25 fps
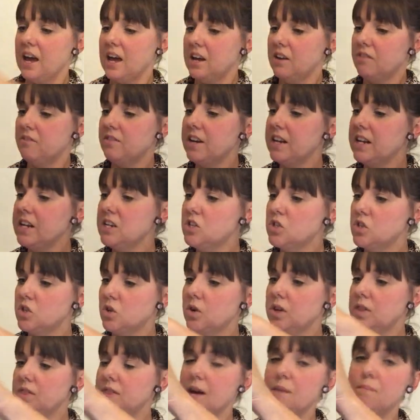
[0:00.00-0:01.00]
And I really
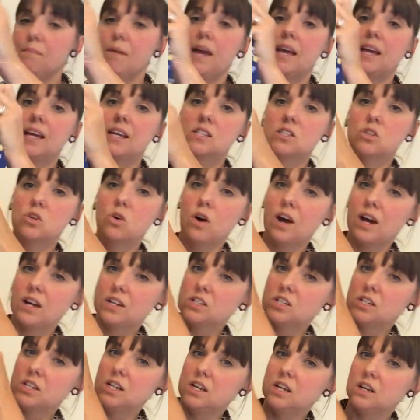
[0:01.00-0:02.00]
enjoyed that make. It's got
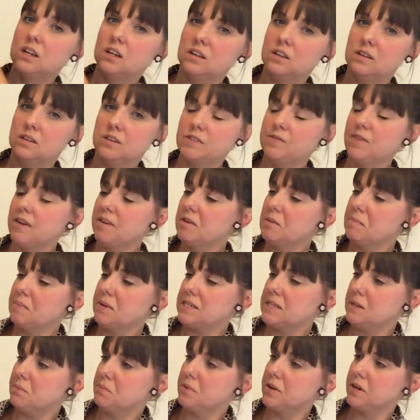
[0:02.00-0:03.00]
actually, it's very
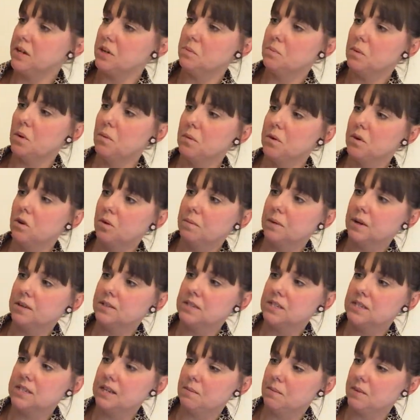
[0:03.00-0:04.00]
busy print, you're probably not going to be
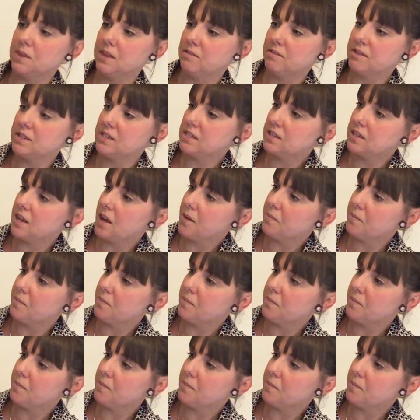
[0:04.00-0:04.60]
able to see, but there is